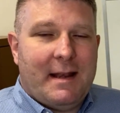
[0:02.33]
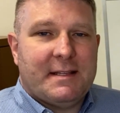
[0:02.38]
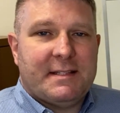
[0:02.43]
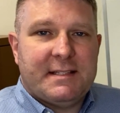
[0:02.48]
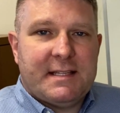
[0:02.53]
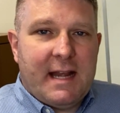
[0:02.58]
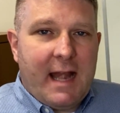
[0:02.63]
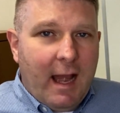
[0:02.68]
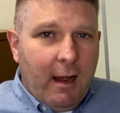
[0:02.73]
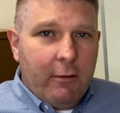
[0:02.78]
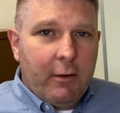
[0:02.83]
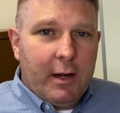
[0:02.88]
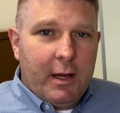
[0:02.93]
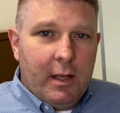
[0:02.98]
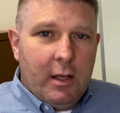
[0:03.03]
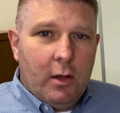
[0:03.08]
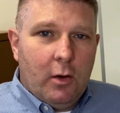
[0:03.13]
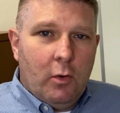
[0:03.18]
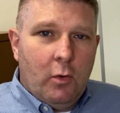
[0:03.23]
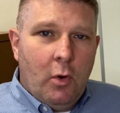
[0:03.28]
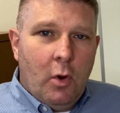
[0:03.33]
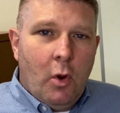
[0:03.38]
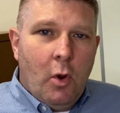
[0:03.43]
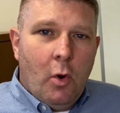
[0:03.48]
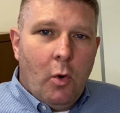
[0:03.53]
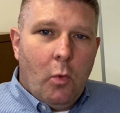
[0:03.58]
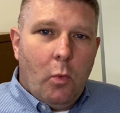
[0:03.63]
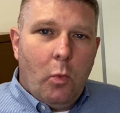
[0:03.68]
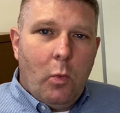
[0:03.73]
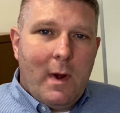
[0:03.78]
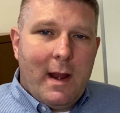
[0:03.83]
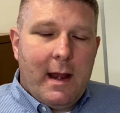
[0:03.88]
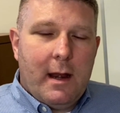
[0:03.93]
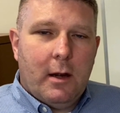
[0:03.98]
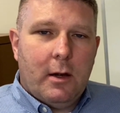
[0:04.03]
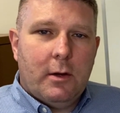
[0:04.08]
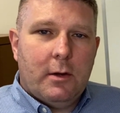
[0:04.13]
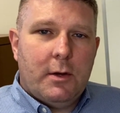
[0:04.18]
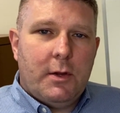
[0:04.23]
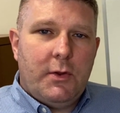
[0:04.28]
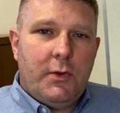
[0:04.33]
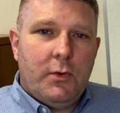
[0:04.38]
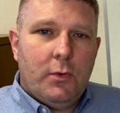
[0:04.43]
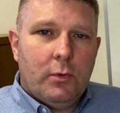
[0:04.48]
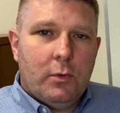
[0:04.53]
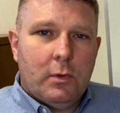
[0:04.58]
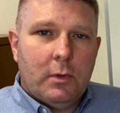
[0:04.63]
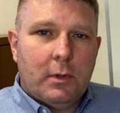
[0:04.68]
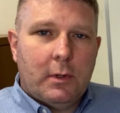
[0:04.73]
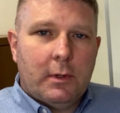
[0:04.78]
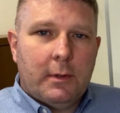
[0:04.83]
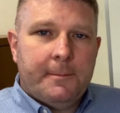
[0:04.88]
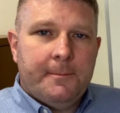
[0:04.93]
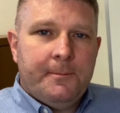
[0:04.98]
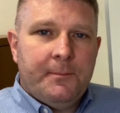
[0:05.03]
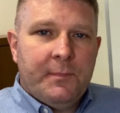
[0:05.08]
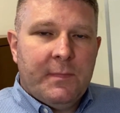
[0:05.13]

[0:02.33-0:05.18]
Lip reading: scenario where your